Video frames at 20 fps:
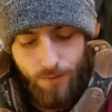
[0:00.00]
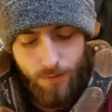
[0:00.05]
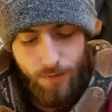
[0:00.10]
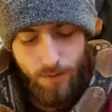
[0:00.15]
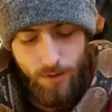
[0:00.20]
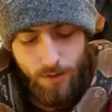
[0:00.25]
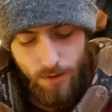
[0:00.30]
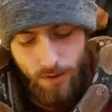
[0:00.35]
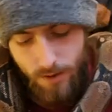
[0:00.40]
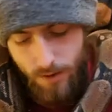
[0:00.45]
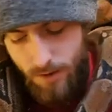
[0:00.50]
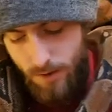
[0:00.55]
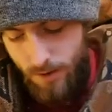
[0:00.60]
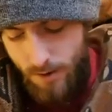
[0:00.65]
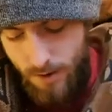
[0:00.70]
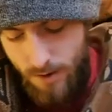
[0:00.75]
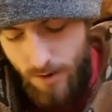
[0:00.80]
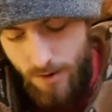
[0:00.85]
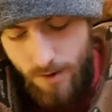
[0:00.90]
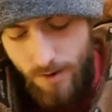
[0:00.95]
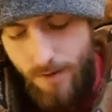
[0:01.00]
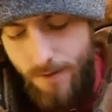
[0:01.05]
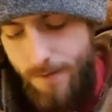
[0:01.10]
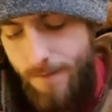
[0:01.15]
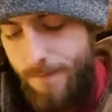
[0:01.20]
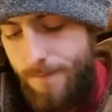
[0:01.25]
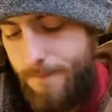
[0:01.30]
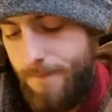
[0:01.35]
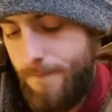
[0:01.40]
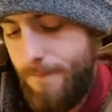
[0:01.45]

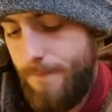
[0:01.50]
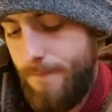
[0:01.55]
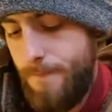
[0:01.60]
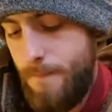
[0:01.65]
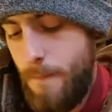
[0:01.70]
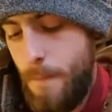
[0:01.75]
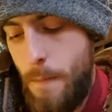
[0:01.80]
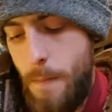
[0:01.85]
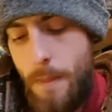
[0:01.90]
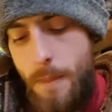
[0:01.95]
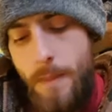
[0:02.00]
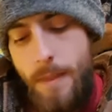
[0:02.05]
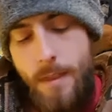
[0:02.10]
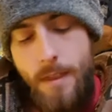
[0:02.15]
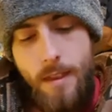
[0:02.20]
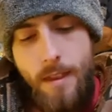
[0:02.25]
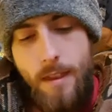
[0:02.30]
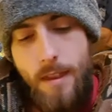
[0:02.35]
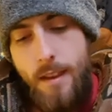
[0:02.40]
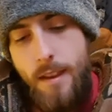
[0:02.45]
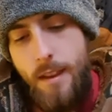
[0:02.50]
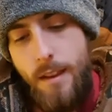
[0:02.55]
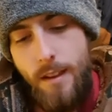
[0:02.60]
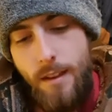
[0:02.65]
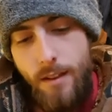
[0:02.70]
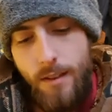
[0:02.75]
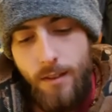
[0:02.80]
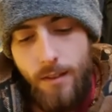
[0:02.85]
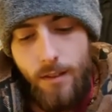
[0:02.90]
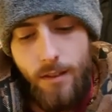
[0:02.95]

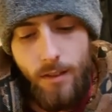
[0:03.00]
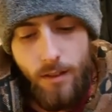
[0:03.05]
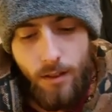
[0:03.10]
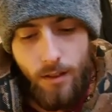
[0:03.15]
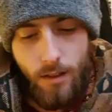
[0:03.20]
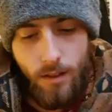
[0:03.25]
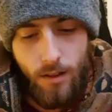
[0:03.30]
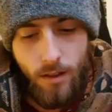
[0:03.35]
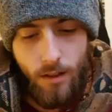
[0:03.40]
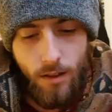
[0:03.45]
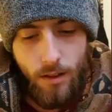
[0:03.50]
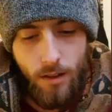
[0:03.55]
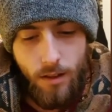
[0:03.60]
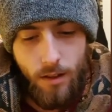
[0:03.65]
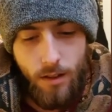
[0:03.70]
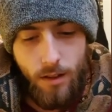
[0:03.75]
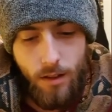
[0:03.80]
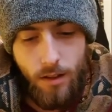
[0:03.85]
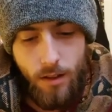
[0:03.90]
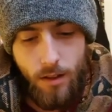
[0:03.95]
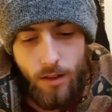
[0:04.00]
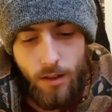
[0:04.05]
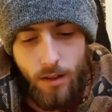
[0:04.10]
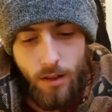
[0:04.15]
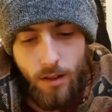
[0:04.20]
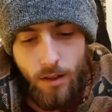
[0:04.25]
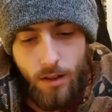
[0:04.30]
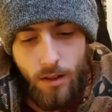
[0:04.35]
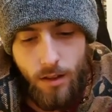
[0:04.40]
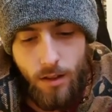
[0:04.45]

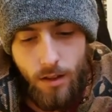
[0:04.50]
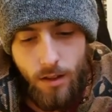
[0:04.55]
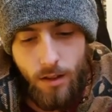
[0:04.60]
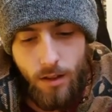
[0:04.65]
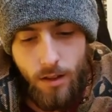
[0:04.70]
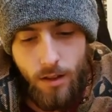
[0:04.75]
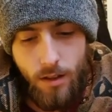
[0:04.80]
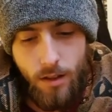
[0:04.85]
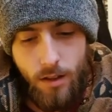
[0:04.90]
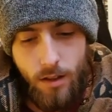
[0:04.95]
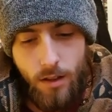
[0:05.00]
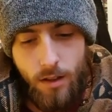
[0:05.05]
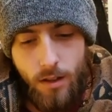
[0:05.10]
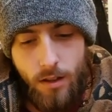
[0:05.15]
Nobody speaks.